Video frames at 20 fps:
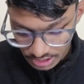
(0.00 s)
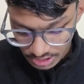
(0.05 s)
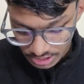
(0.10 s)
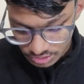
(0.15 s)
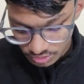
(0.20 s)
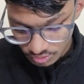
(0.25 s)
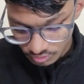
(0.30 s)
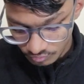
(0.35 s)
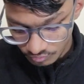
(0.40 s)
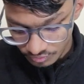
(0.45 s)

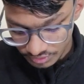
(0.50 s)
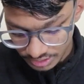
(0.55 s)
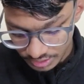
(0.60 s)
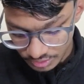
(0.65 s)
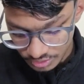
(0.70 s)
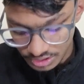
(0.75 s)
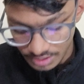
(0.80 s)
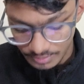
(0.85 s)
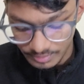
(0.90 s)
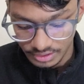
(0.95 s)
So whether
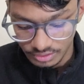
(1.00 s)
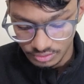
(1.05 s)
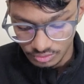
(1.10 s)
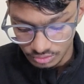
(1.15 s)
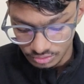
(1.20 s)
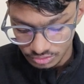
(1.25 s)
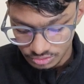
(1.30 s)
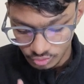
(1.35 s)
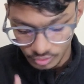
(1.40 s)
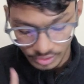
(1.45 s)
you should apply or
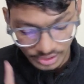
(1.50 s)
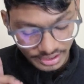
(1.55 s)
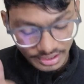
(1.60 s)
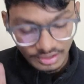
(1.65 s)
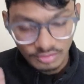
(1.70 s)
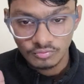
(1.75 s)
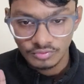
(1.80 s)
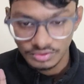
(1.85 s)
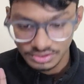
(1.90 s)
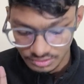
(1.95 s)
not. So
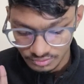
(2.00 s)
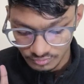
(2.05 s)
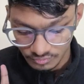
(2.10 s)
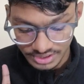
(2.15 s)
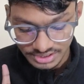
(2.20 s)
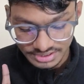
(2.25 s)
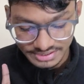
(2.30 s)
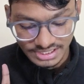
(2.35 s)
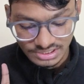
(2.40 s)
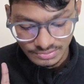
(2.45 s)
here,
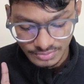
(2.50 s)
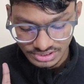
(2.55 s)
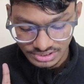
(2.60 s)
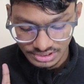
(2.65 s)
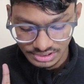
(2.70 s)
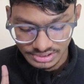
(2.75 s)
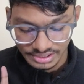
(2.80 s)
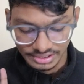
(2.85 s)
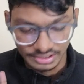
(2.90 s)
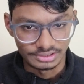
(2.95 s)
what is
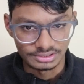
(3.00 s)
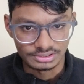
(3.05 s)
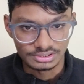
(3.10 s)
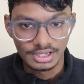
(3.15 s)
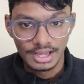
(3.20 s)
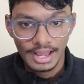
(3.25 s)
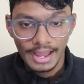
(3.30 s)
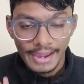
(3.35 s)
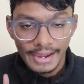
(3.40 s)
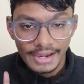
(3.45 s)
HPCL saying is,
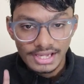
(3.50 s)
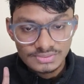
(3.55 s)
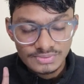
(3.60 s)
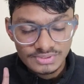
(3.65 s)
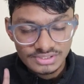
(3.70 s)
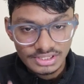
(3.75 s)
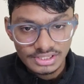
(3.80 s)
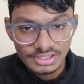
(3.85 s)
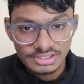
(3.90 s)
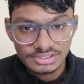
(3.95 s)

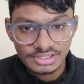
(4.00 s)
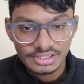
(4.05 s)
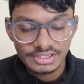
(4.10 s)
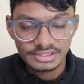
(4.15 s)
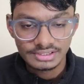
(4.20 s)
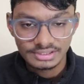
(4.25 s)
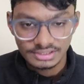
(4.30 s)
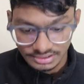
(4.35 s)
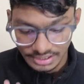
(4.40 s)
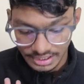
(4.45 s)
HPCL is
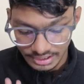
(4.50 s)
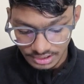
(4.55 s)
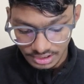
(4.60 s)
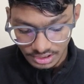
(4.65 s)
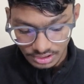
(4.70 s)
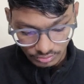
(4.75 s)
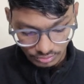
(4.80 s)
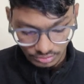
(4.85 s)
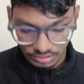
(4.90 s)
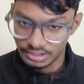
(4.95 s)
saying that
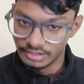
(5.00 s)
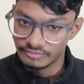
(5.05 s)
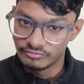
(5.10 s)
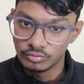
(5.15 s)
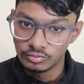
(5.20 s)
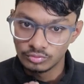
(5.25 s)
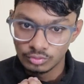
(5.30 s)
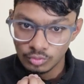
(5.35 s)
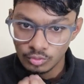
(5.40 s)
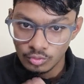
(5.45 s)
if
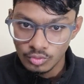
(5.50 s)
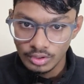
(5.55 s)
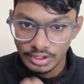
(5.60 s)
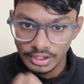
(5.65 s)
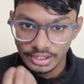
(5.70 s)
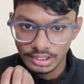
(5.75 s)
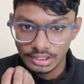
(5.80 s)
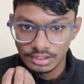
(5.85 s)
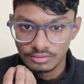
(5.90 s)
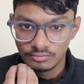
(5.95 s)
you do
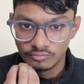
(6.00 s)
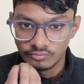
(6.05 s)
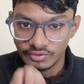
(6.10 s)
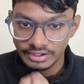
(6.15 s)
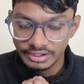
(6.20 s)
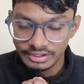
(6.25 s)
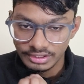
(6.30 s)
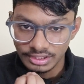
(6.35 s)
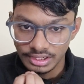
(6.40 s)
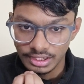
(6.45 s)
a
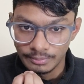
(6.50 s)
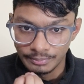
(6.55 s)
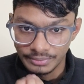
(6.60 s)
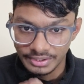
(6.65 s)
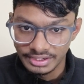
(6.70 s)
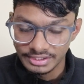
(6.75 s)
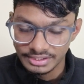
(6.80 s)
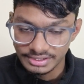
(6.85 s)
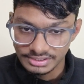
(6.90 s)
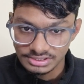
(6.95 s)
1 year
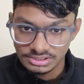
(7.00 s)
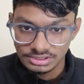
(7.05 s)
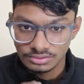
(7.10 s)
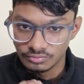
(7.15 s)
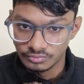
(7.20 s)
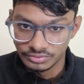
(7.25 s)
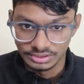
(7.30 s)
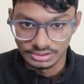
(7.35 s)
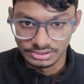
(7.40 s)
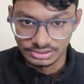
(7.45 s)
apprentice
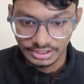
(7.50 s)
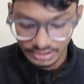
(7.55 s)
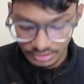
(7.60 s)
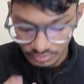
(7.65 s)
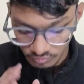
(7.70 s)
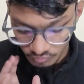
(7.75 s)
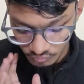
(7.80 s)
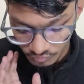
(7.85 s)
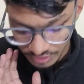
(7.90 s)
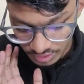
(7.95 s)
with us,
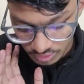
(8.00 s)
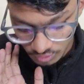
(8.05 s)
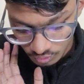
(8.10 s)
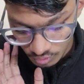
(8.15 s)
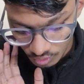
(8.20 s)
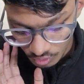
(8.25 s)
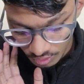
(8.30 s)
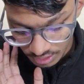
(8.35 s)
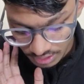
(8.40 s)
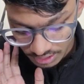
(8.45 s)
right, we do
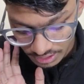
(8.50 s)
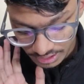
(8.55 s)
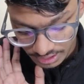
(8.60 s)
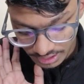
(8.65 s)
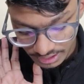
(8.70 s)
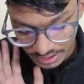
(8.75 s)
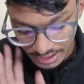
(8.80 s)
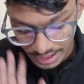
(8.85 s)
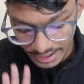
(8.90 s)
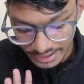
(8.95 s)
not
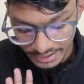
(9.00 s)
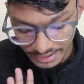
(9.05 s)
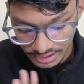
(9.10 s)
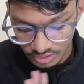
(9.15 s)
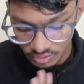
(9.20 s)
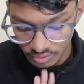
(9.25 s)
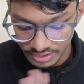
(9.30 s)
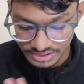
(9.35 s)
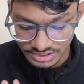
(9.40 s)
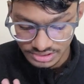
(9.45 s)

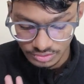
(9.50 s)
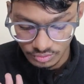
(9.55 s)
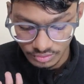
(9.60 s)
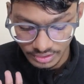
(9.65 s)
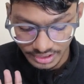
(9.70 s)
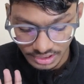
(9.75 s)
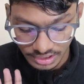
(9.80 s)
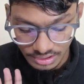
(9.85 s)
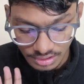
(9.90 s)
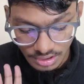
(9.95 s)
guarantee or assure
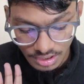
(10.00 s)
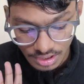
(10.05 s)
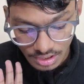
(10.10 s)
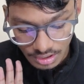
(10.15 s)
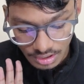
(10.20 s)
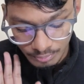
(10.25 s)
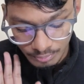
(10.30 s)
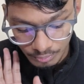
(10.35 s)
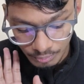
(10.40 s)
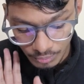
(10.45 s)
any
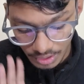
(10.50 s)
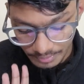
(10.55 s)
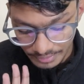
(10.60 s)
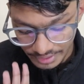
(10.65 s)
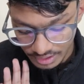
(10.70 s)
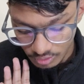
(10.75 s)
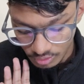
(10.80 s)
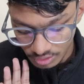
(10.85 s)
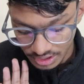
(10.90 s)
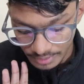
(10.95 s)

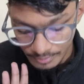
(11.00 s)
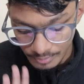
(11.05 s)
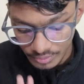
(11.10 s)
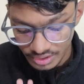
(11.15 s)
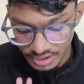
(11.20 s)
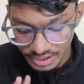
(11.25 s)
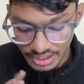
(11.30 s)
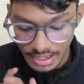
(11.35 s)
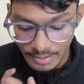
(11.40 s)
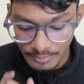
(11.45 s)
permanent or
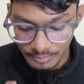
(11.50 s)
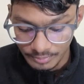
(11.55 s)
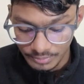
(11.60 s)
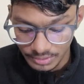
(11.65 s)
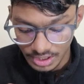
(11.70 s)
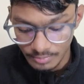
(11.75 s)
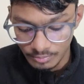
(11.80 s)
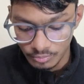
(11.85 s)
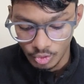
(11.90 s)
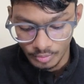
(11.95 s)
temporary
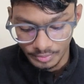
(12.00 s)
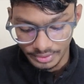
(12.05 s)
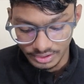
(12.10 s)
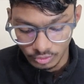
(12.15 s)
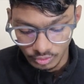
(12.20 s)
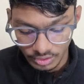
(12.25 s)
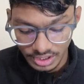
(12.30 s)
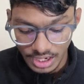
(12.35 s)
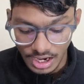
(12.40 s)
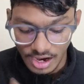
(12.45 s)

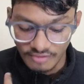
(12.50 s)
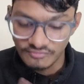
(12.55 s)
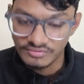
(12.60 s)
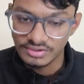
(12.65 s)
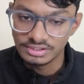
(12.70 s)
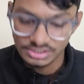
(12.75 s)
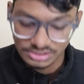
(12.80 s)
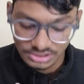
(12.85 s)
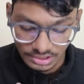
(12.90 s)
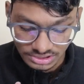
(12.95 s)
employment, okay,
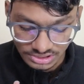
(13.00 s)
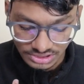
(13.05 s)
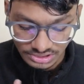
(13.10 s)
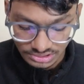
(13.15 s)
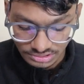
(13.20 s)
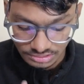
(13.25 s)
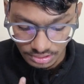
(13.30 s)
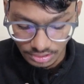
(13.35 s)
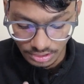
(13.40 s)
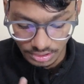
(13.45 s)
after the
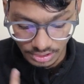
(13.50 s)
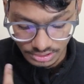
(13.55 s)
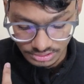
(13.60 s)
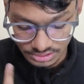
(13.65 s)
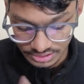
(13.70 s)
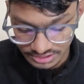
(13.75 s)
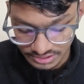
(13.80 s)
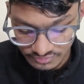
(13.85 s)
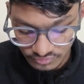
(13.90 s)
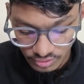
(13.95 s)

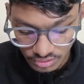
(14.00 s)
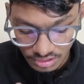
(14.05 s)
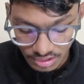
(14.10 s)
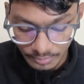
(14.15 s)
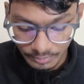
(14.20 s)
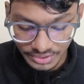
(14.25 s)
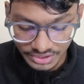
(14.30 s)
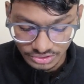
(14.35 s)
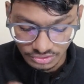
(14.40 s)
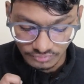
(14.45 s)
successful
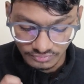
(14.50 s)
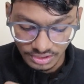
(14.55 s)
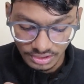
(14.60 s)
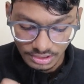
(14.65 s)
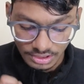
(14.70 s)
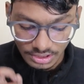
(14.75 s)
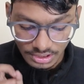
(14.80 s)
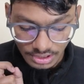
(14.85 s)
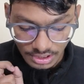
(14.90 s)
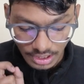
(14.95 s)
completion of the
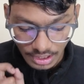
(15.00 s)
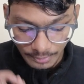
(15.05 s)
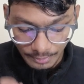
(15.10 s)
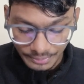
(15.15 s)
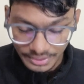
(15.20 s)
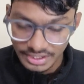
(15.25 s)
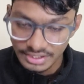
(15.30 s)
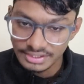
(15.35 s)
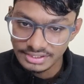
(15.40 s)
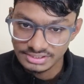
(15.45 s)

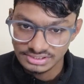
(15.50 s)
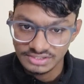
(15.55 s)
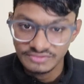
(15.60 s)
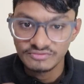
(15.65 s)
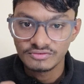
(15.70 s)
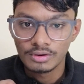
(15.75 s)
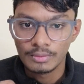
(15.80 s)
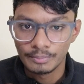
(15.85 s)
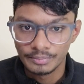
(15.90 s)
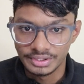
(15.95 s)

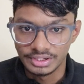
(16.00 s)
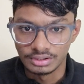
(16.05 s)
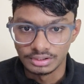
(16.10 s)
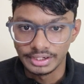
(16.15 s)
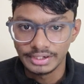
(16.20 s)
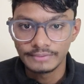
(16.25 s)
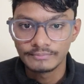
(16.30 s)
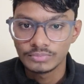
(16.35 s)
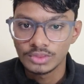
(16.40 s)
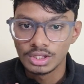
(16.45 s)
apprenticeship period,
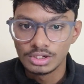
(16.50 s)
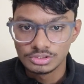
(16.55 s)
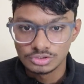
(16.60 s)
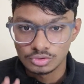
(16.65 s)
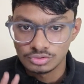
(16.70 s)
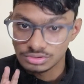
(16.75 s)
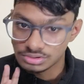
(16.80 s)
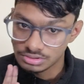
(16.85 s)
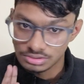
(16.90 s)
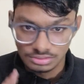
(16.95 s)
right?
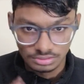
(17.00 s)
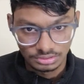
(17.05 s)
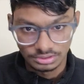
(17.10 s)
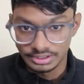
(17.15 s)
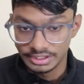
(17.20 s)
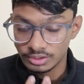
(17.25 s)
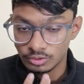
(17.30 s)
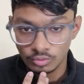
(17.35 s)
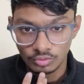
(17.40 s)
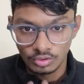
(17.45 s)
So
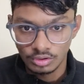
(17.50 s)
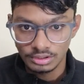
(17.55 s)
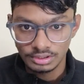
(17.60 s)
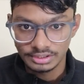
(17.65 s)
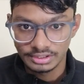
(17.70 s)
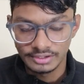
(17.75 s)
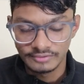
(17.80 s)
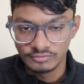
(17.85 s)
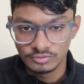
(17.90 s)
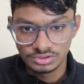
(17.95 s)
they do
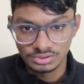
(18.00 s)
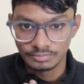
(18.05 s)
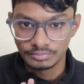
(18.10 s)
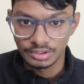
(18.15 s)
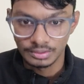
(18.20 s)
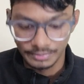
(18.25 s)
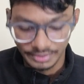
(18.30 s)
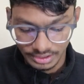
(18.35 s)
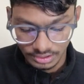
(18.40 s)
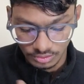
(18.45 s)
not give you some
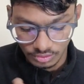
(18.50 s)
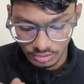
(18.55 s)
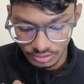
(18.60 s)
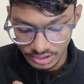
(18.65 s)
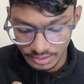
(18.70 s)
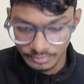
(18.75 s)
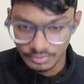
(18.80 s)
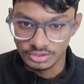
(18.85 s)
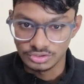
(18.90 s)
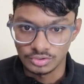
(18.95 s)
permanent or
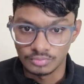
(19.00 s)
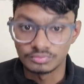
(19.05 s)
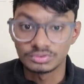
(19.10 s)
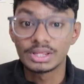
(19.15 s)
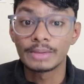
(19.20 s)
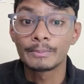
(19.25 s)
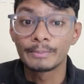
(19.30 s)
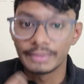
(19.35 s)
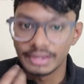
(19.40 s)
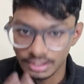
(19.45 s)
temporary job.
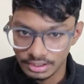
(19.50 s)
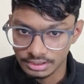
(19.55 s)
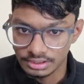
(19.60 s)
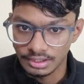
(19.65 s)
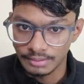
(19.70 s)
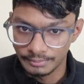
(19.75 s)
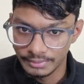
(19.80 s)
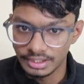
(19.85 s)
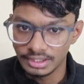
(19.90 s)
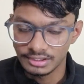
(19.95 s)
They
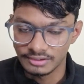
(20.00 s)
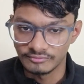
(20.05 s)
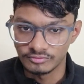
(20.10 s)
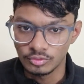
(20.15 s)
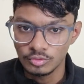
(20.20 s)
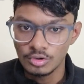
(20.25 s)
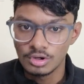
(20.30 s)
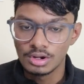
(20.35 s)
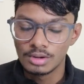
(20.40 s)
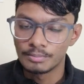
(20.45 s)
may give
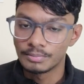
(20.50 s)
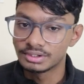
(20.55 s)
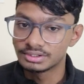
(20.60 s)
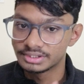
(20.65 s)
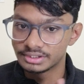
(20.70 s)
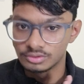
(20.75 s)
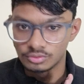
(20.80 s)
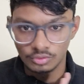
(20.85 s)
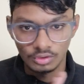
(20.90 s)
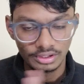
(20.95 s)
you, but
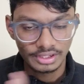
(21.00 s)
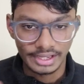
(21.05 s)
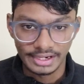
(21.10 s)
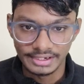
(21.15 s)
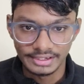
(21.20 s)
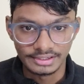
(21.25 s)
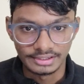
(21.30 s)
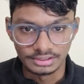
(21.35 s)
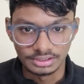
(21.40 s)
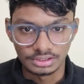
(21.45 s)
they do not
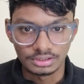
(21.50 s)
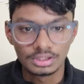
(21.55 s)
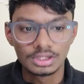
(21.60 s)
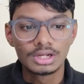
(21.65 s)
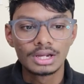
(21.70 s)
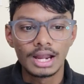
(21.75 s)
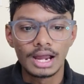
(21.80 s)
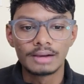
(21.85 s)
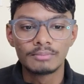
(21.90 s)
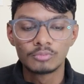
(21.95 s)
guarantee anything,
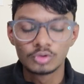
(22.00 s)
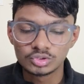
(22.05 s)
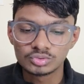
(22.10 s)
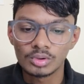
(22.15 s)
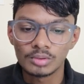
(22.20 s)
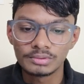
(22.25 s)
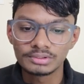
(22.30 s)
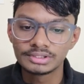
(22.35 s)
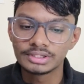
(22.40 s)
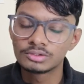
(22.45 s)
and most
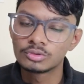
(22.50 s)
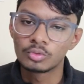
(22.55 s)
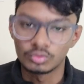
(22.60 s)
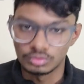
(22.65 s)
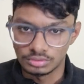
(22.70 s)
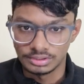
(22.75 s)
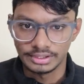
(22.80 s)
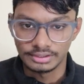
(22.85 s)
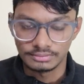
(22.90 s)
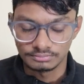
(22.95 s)
probably they
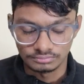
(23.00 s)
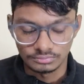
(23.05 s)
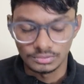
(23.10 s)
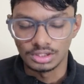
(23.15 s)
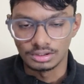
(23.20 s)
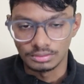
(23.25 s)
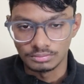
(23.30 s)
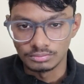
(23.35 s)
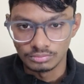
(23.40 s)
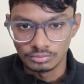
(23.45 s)
don't, right?
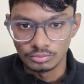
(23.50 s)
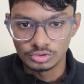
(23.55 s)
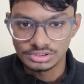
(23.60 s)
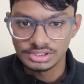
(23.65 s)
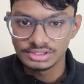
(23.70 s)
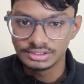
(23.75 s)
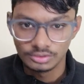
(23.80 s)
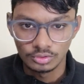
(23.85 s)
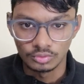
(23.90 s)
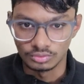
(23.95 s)

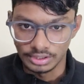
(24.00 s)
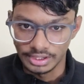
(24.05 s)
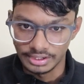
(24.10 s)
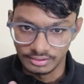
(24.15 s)
Mostly they don't.